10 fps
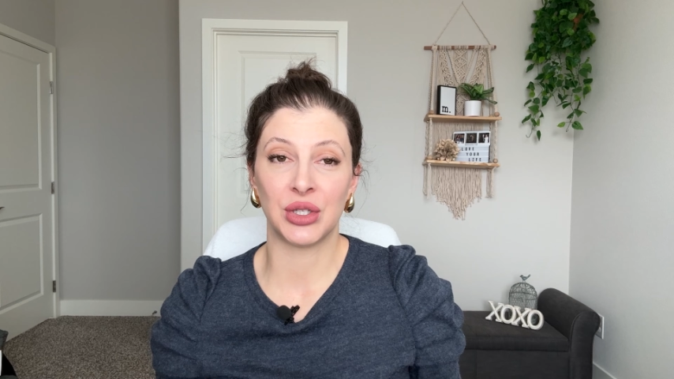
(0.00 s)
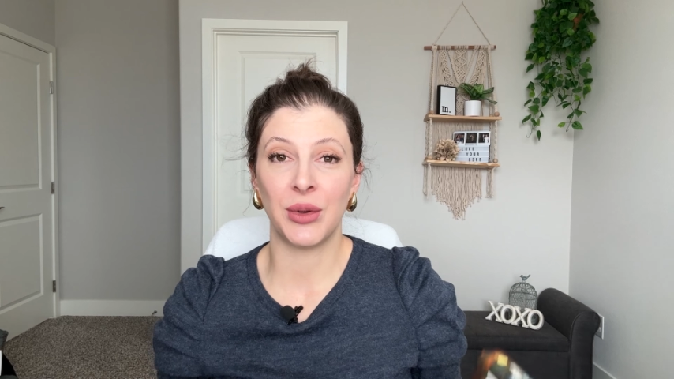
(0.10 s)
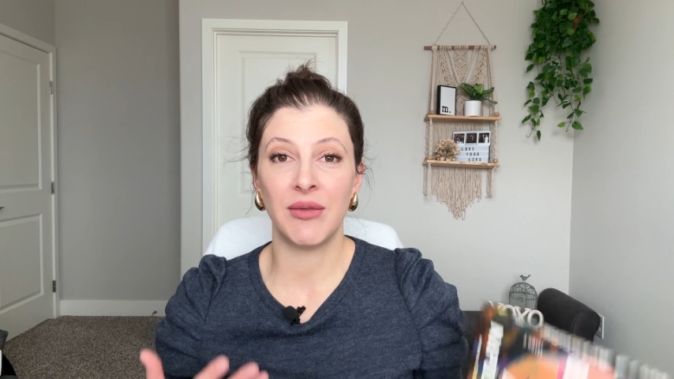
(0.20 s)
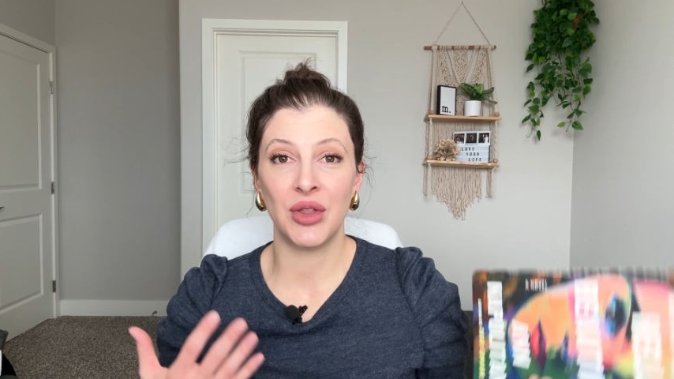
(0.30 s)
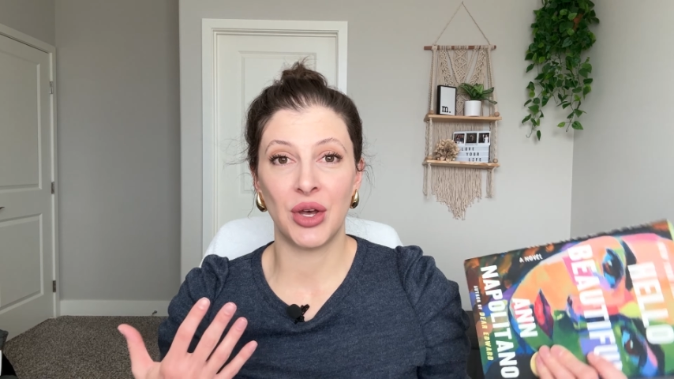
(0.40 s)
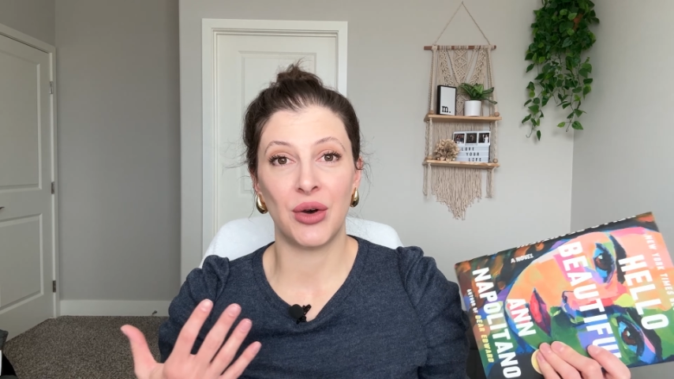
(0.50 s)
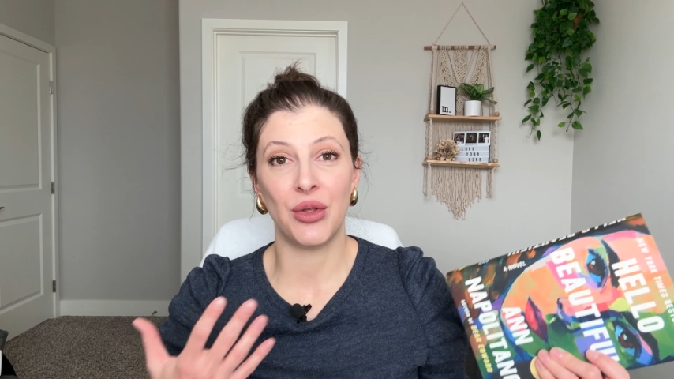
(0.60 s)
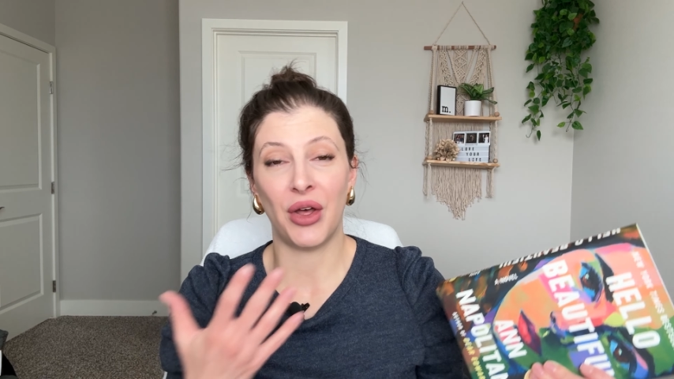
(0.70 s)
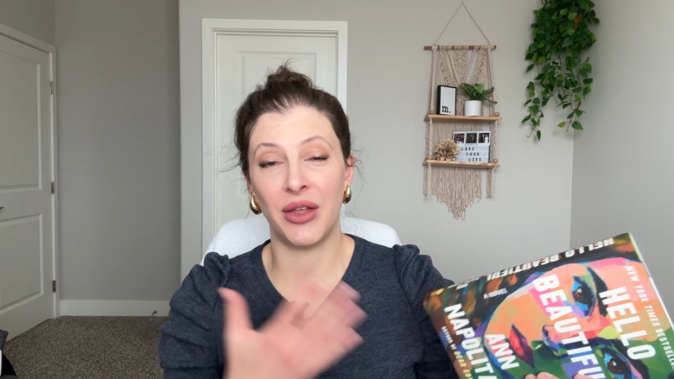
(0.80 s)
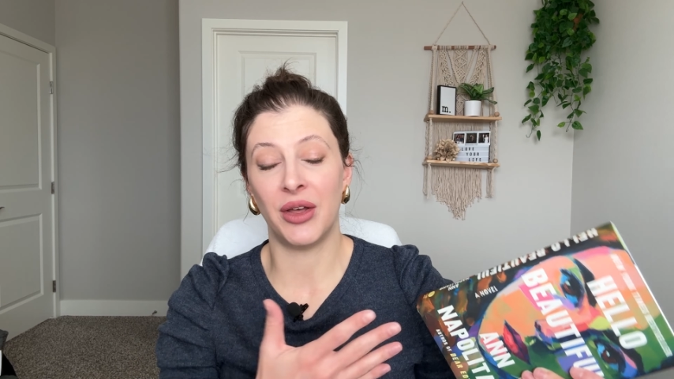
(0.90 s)
So even
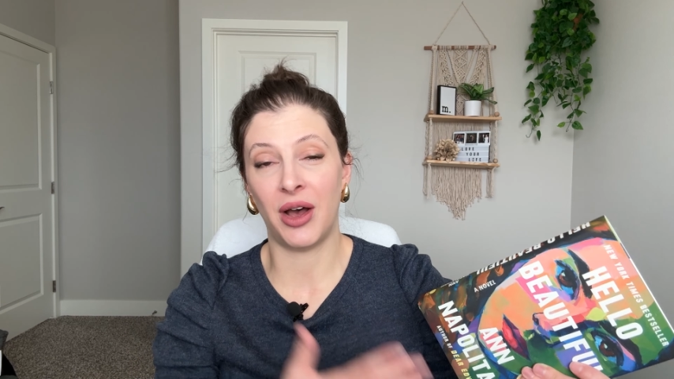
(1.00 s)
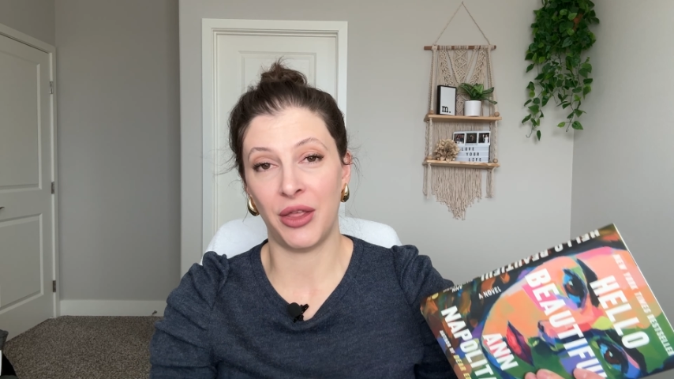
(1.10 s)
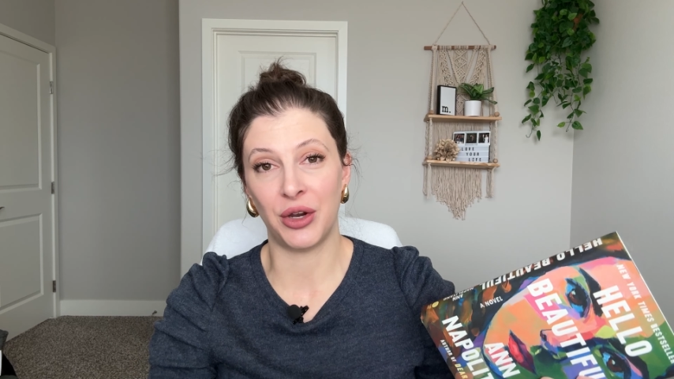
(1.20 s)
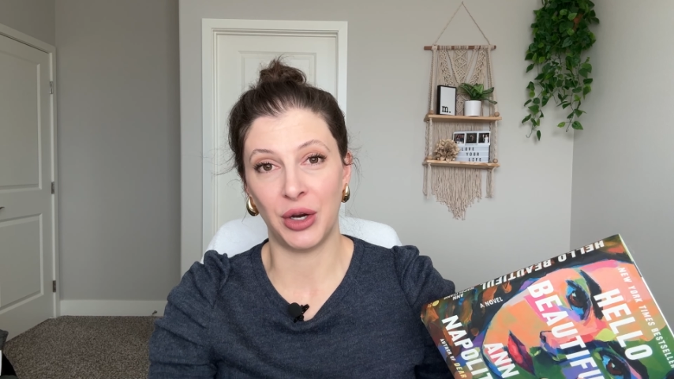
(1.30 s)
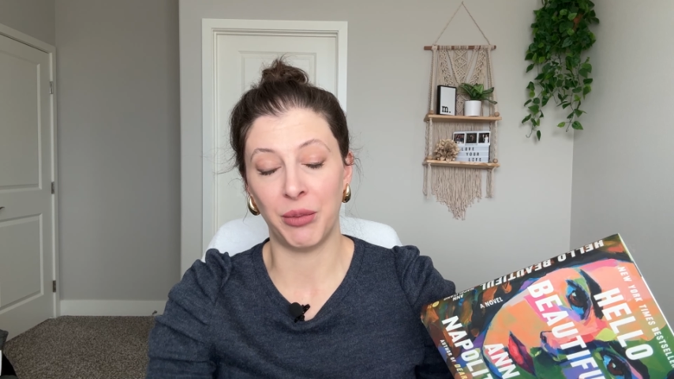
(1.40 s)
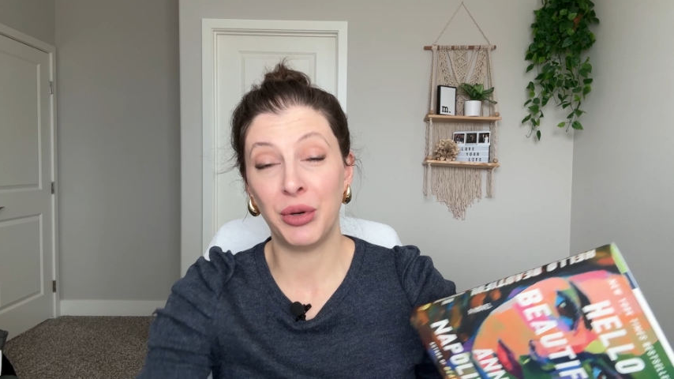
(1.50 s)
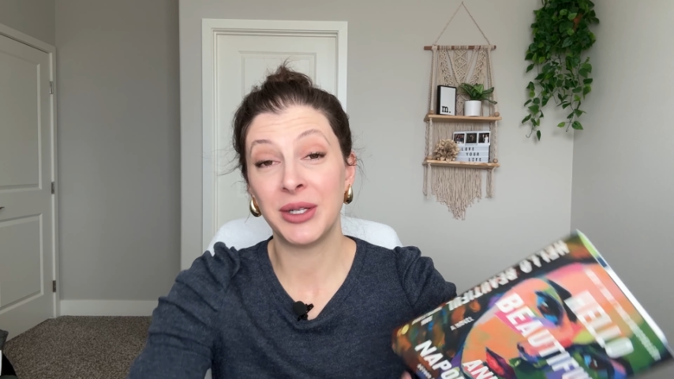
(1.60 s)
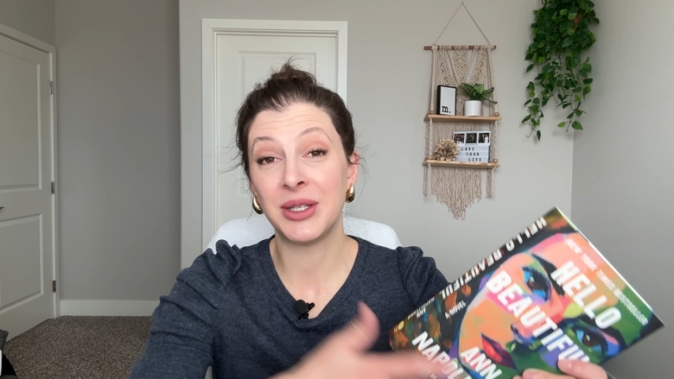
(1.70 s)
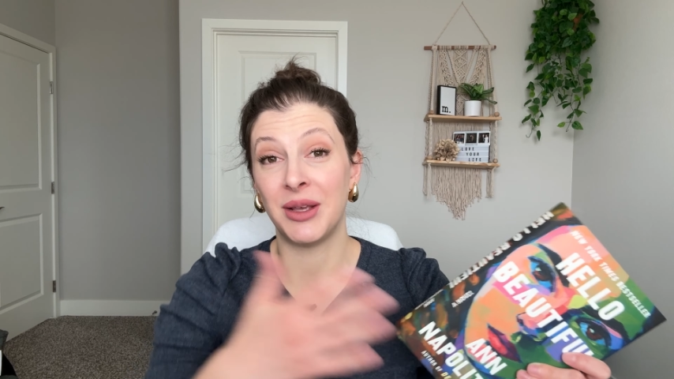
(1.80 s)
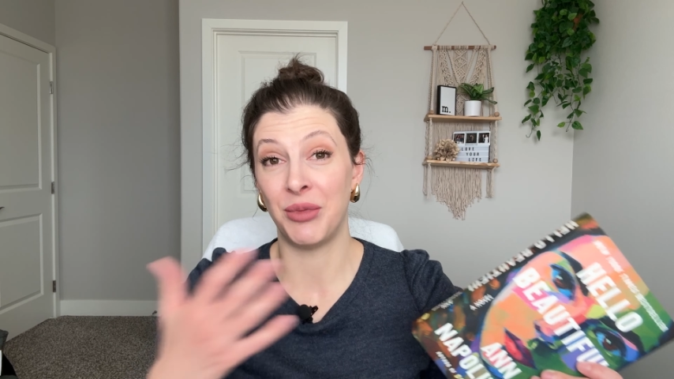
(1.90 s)
though the author
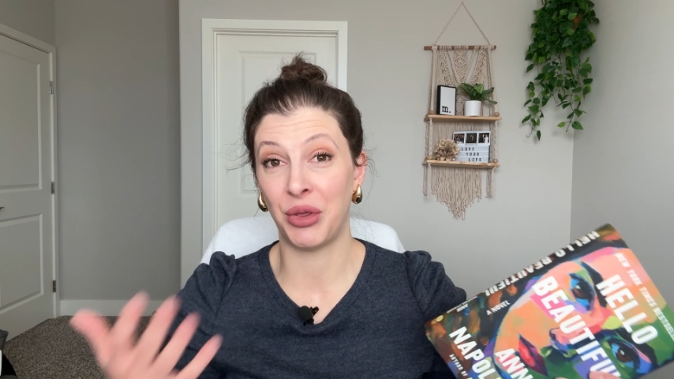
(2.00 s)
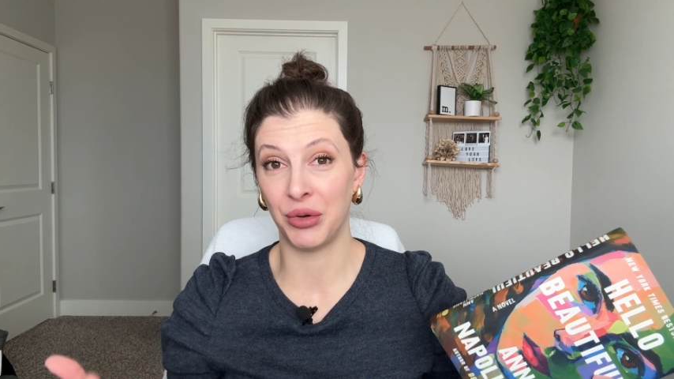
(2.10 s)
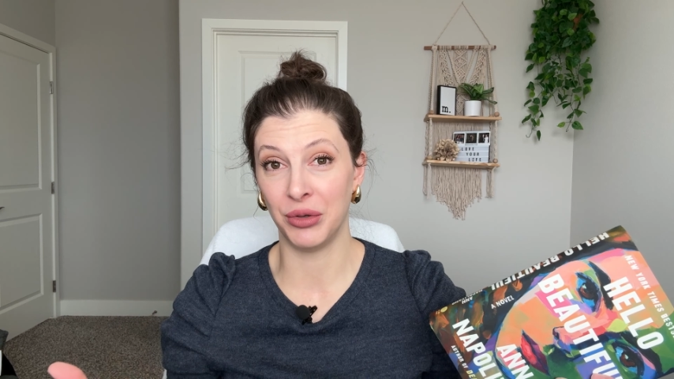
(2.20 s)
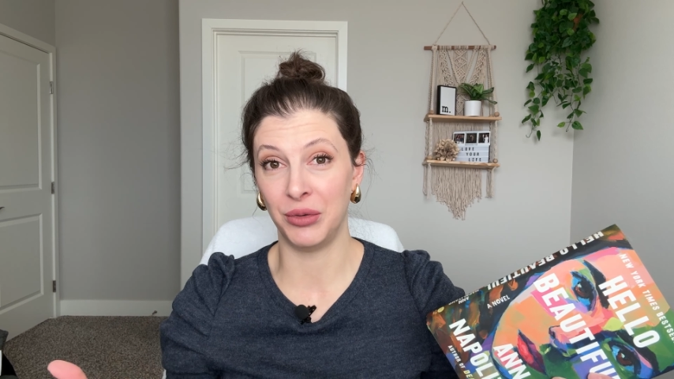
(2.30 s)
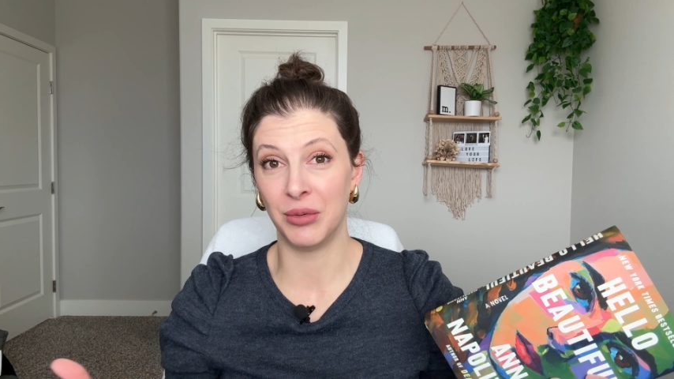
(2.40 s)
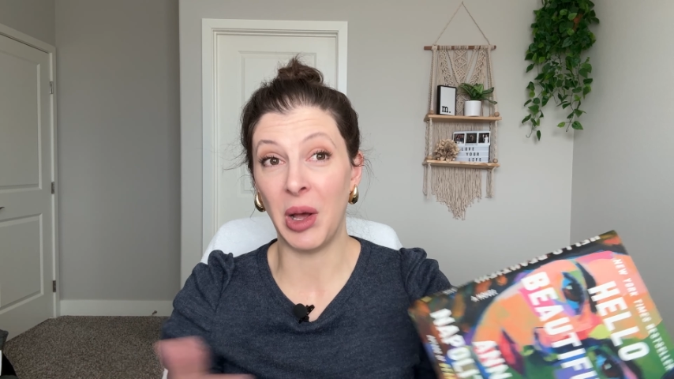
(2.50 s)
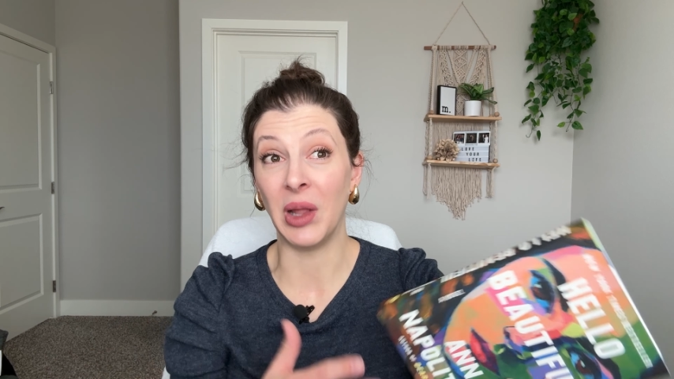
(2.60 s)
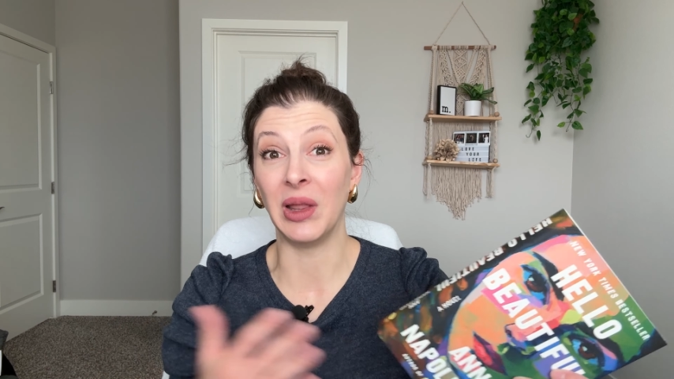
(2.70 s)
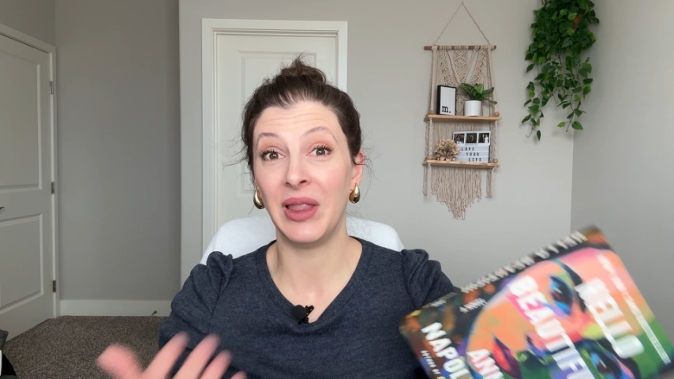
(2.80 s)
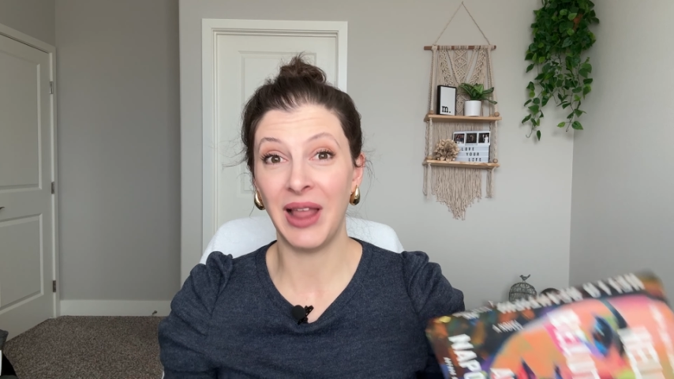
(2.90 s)
puts them through a
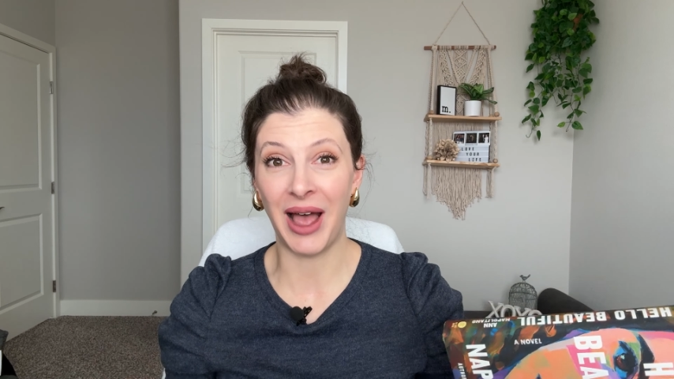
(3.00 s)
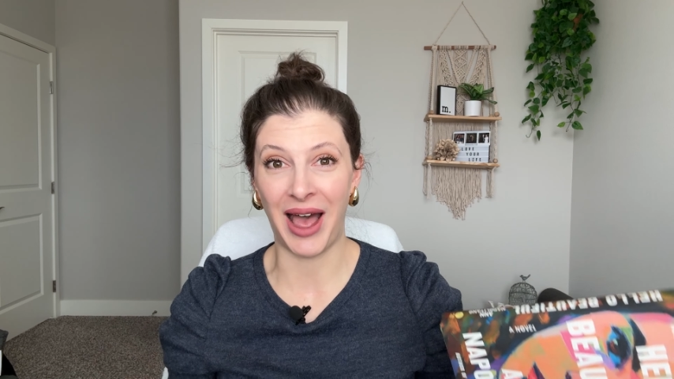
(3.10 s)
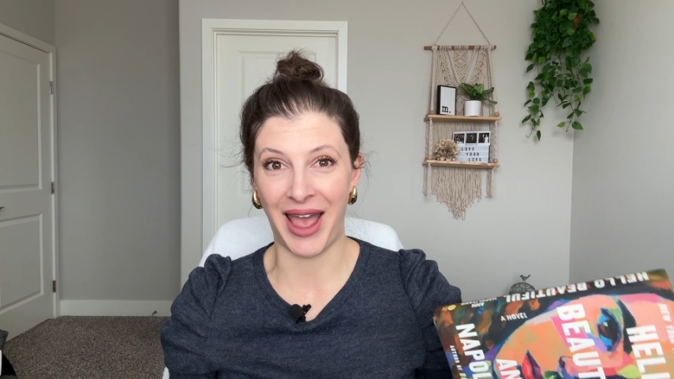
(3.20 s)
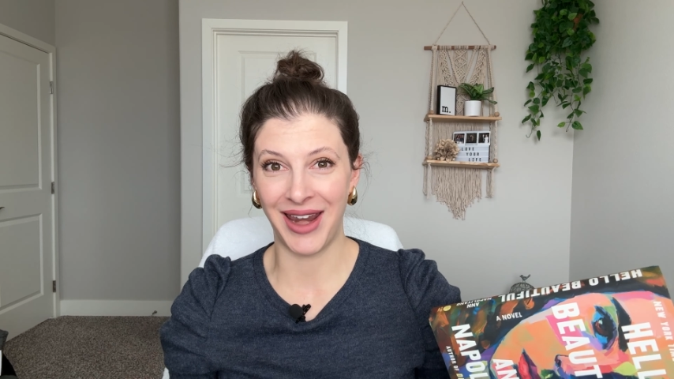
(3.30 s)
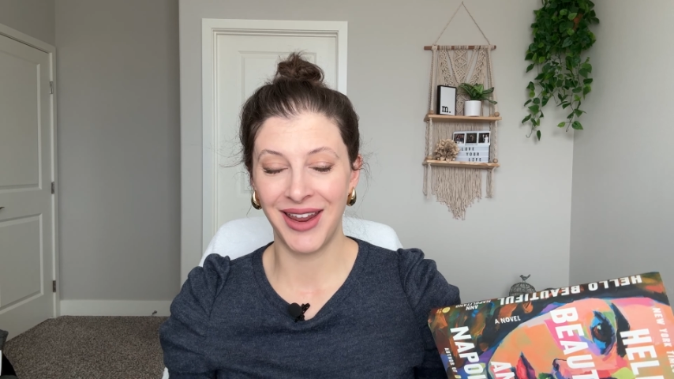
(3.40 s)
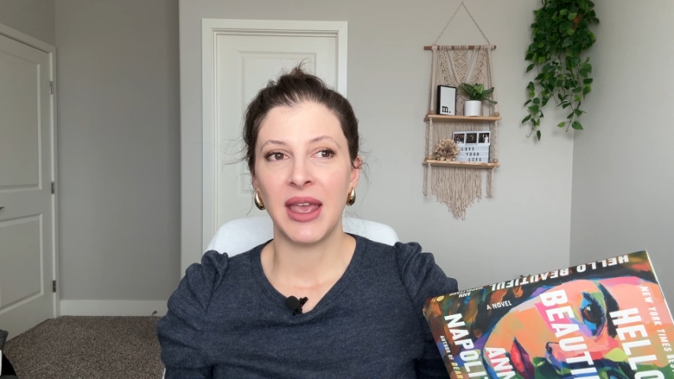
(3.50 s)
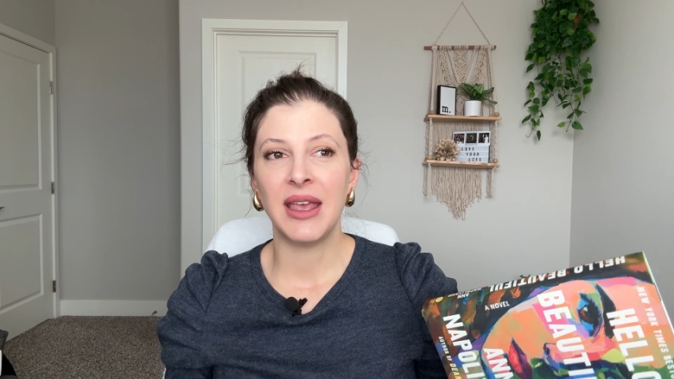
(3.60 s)
lot,